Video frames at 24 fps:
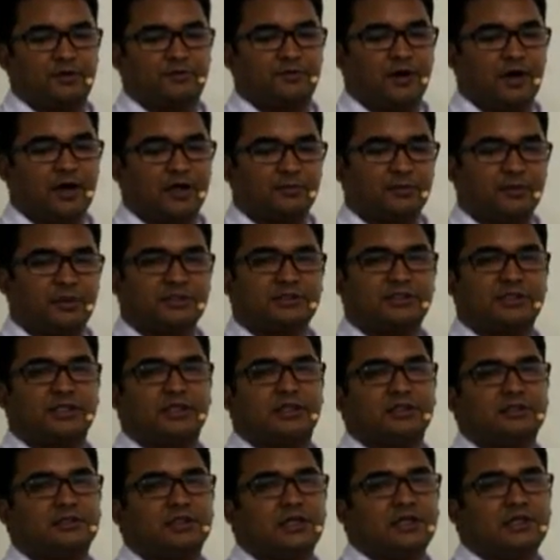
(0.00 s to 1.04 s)
pharma
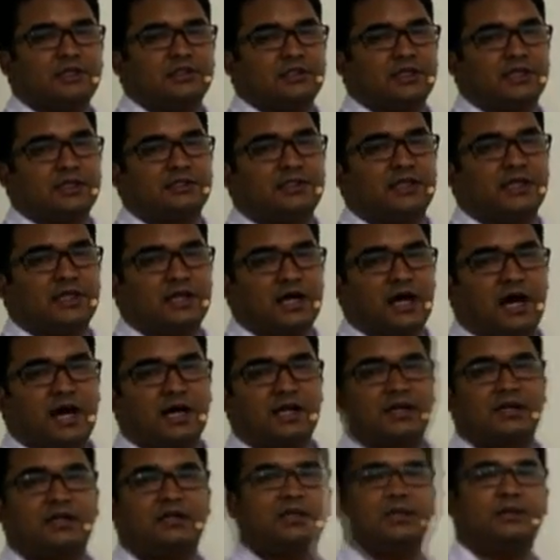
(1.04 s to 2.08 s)
shares that their
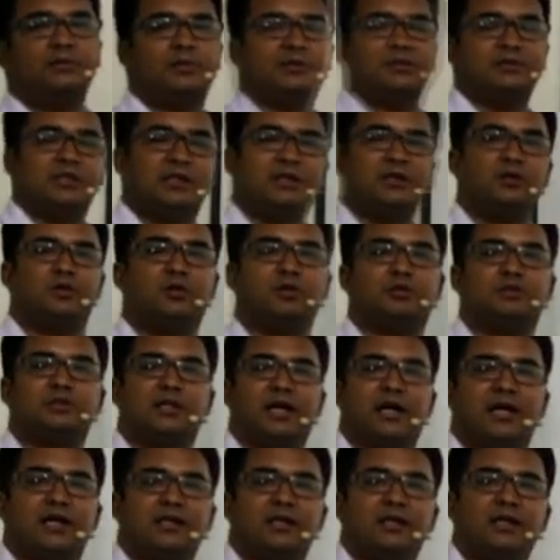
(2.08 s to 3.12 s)
R&D budget goes
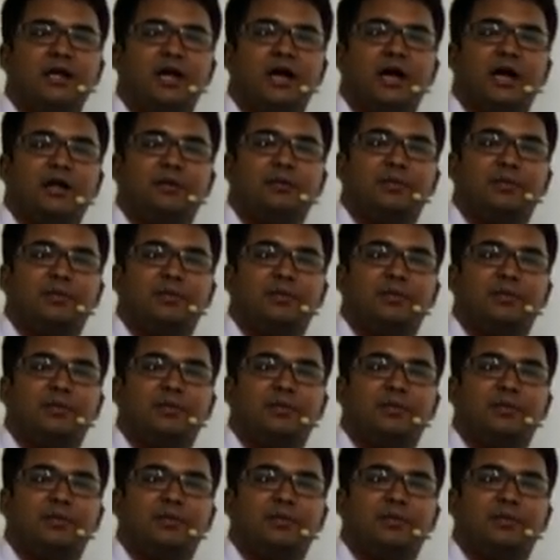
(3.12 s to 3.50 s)
high,